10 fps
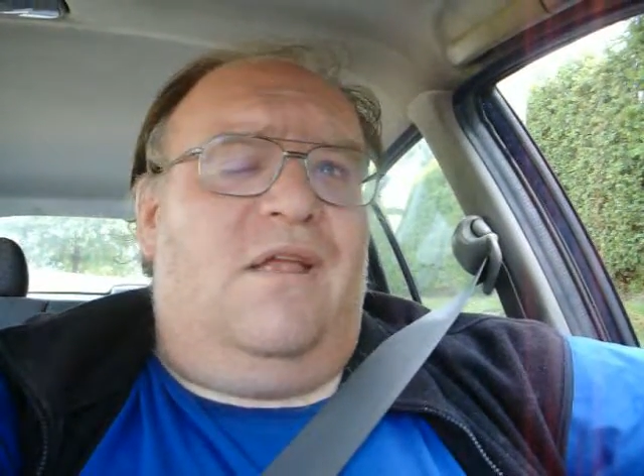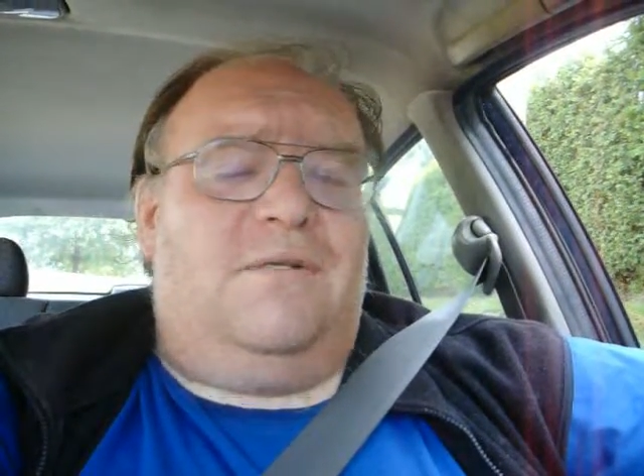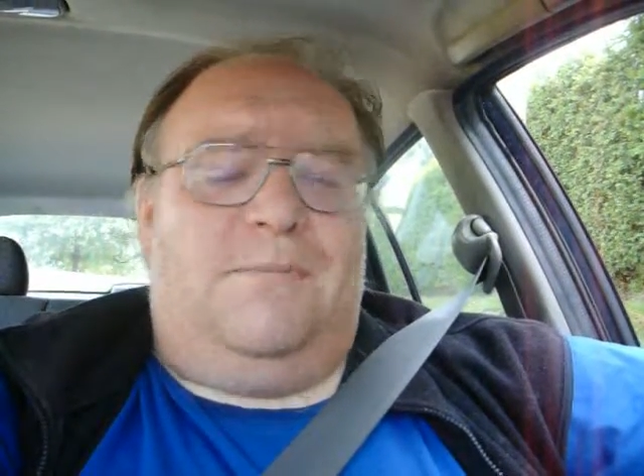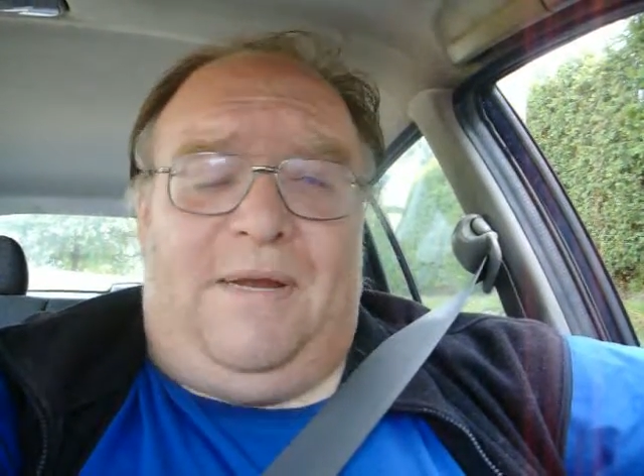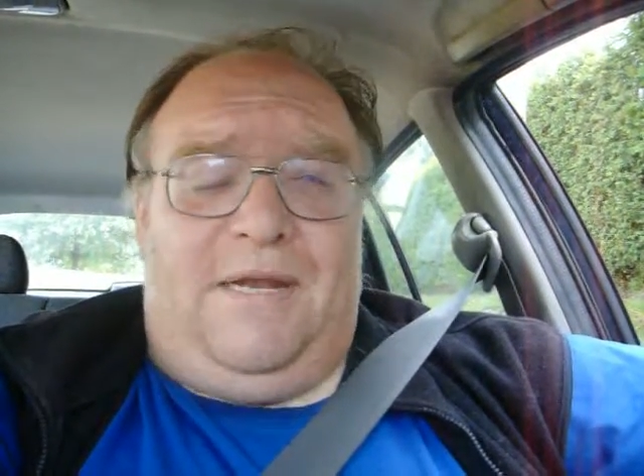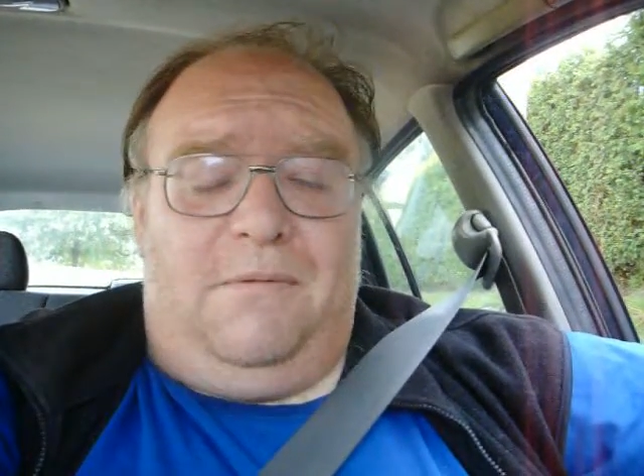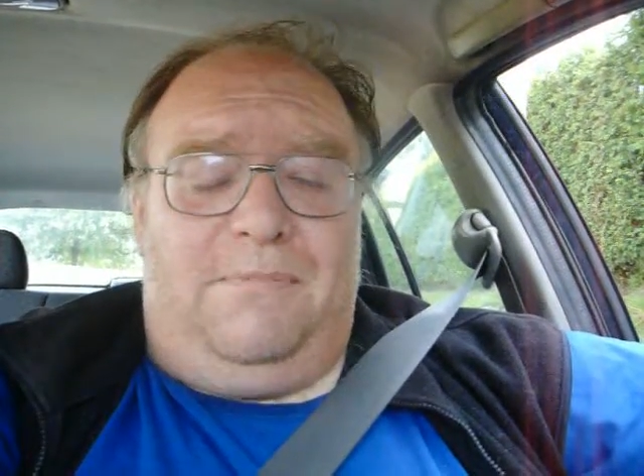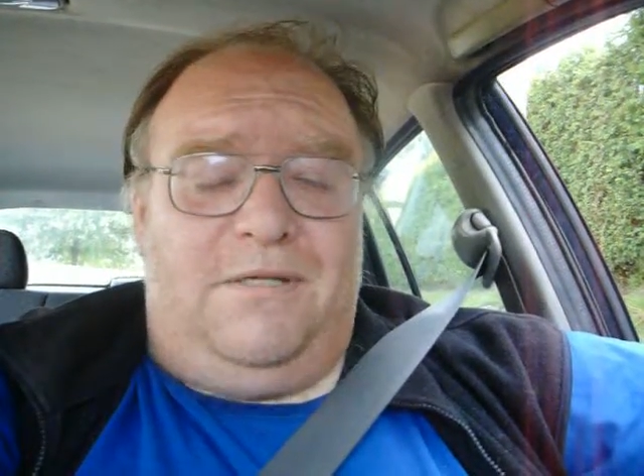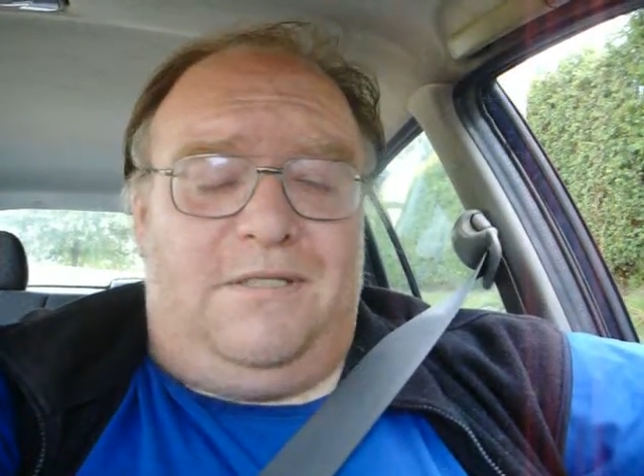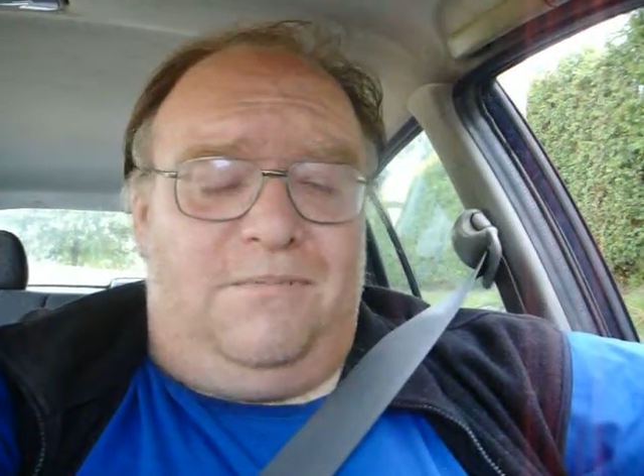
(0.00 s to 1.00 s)
It's a pain in the
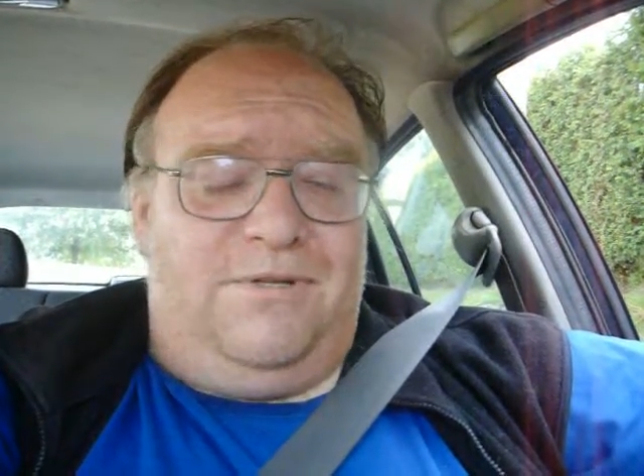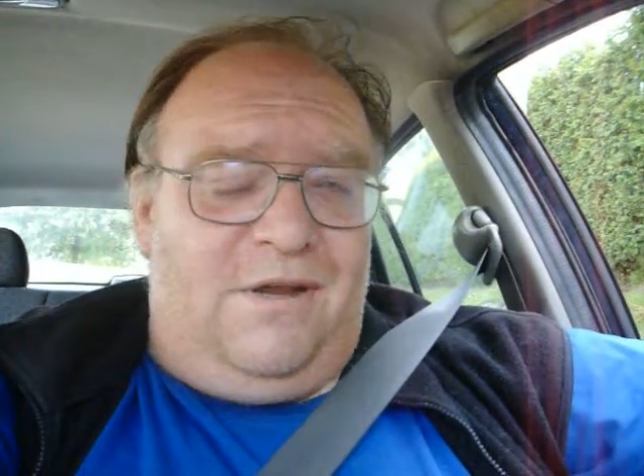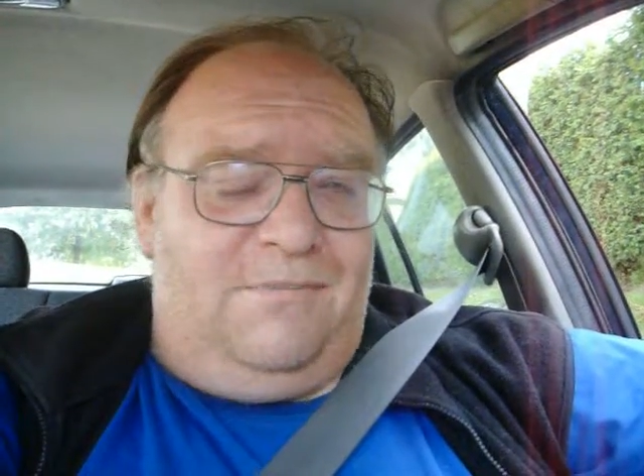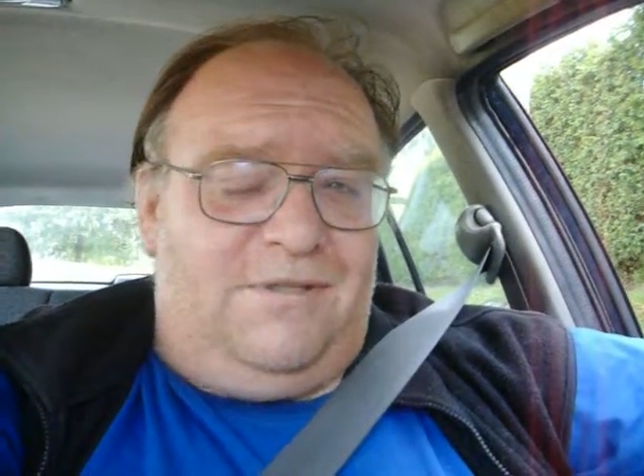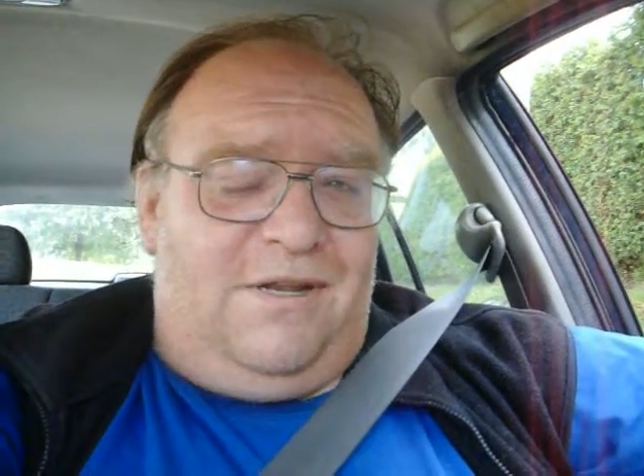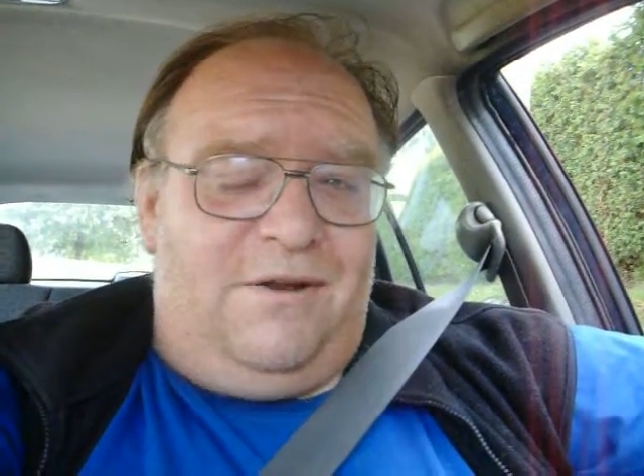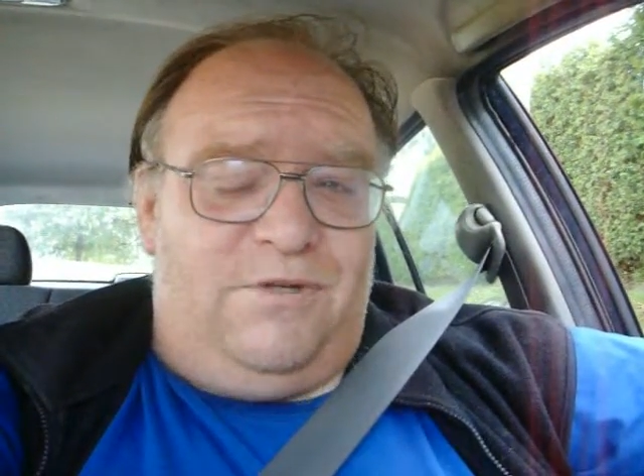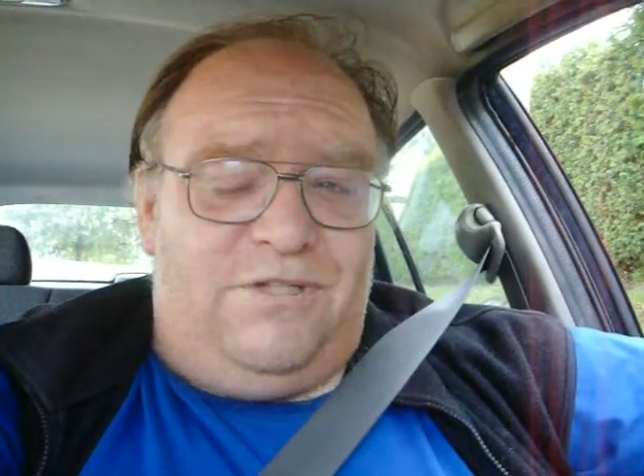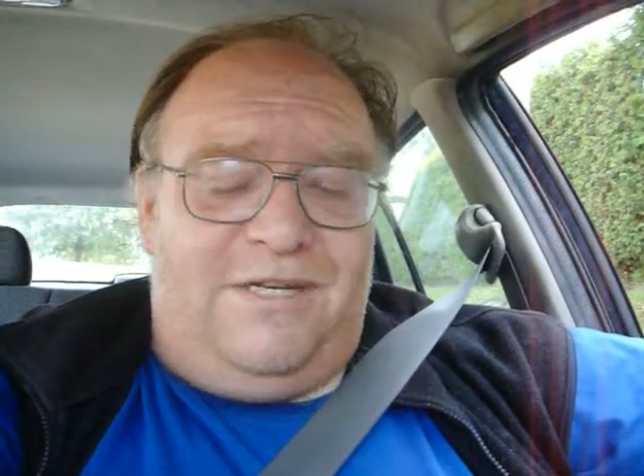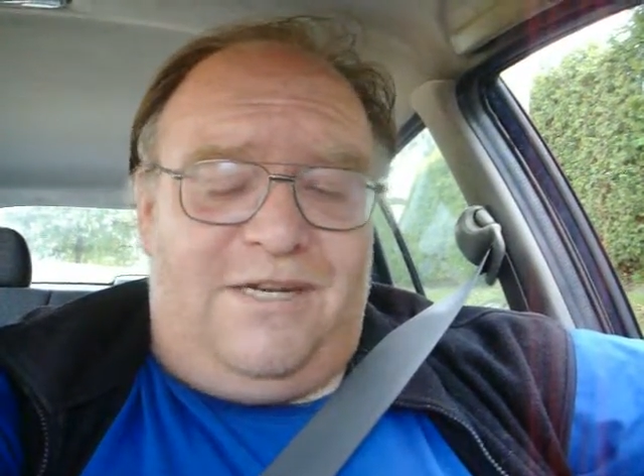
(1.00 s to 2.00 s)
butt sometimes. I
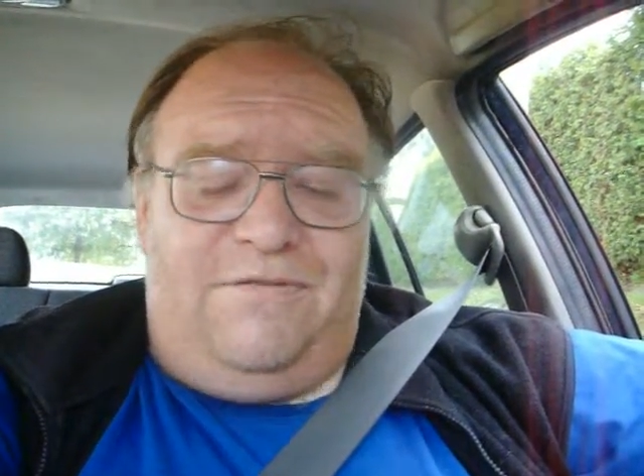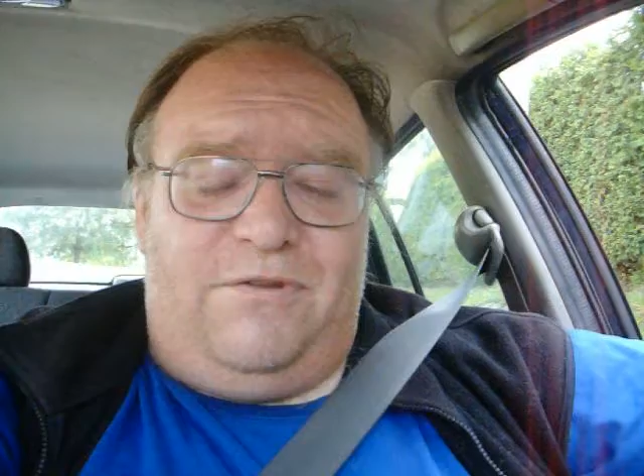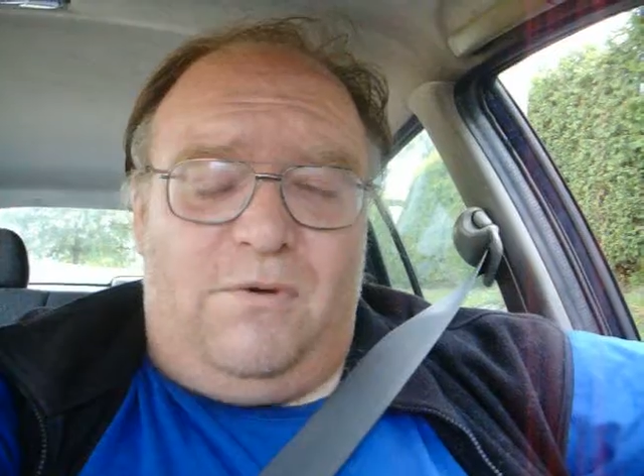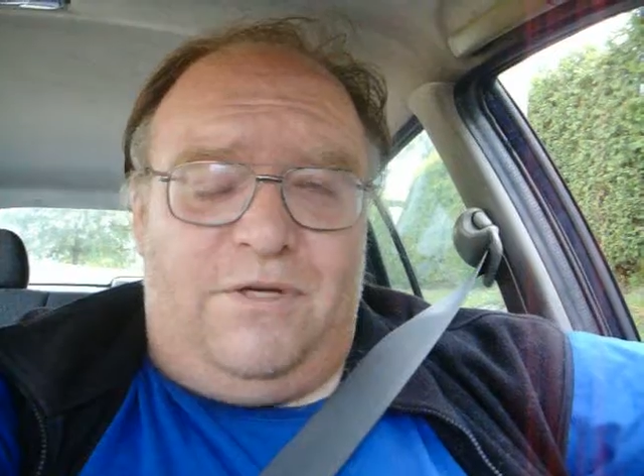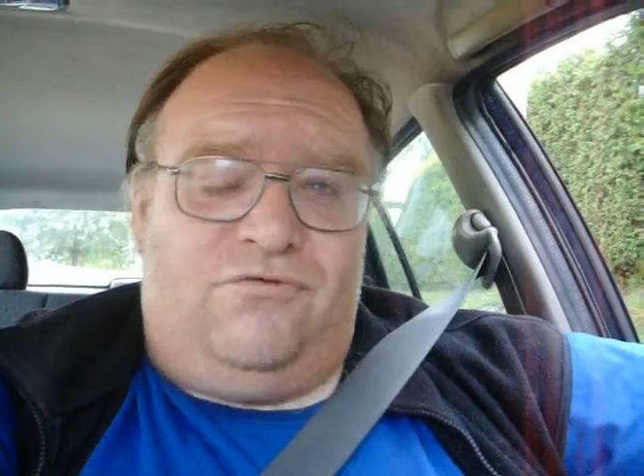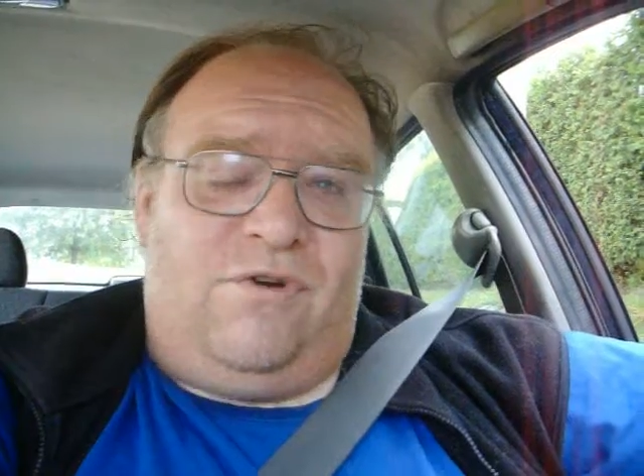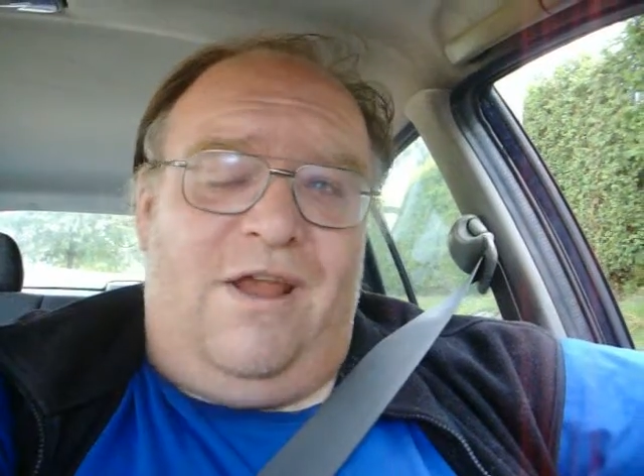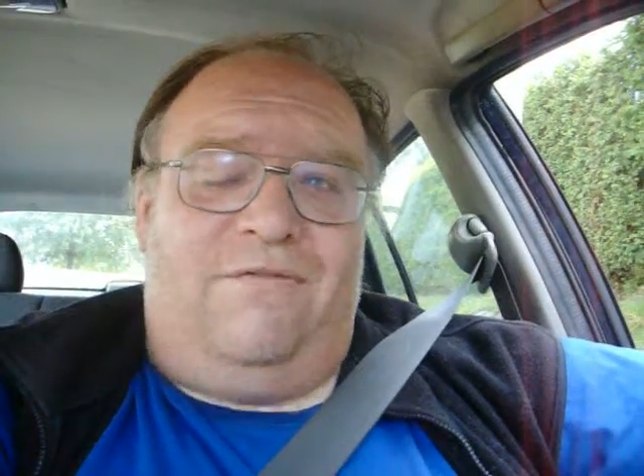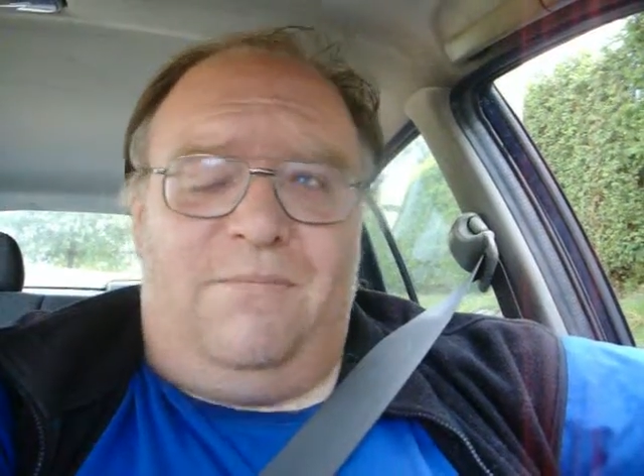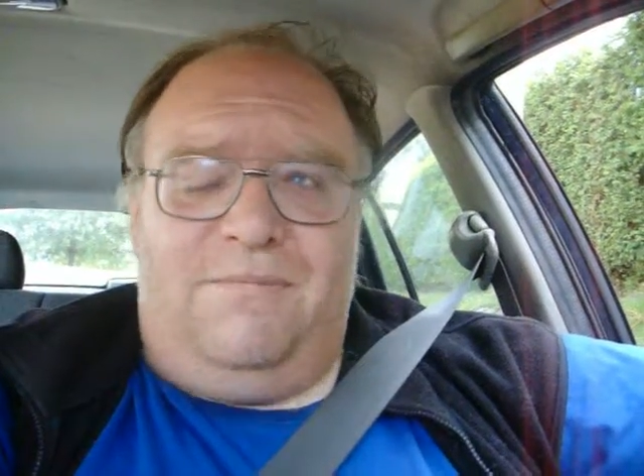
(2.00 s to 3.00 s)
wish I didn't have to always
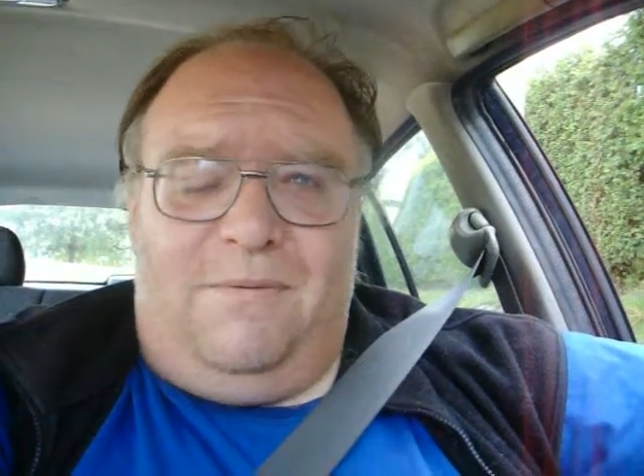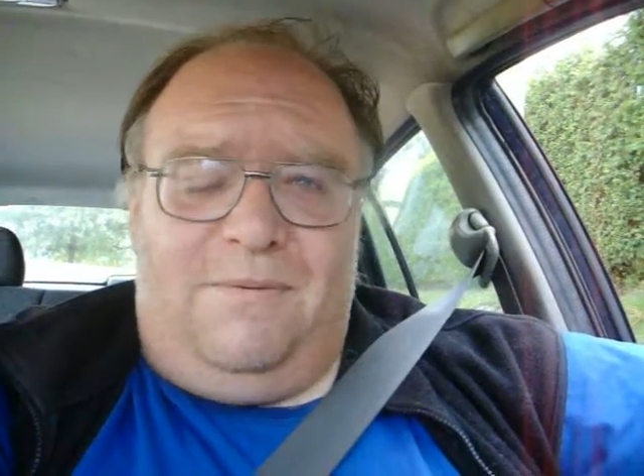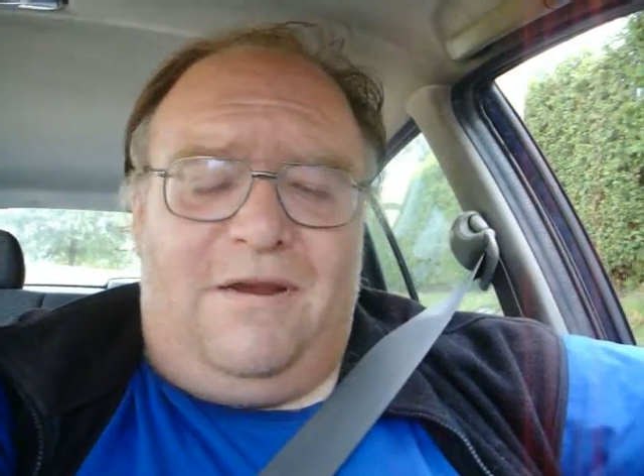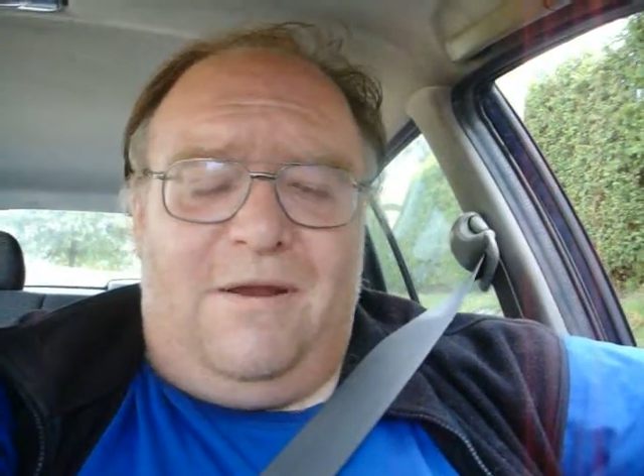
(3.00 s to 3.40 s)
drive him to